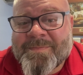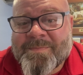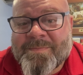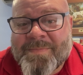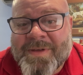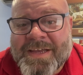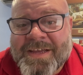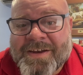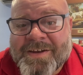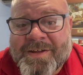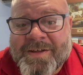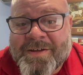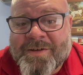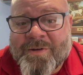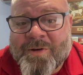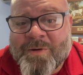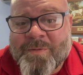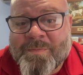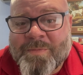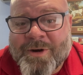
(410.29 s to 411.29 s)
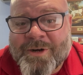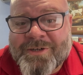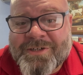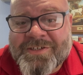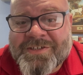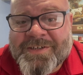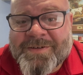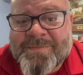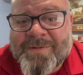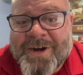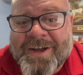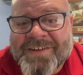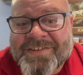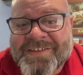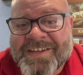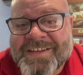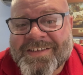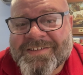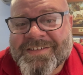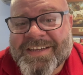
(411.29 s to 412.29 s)
be in the home purchasing
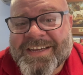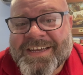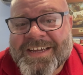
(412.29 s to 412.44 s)
process,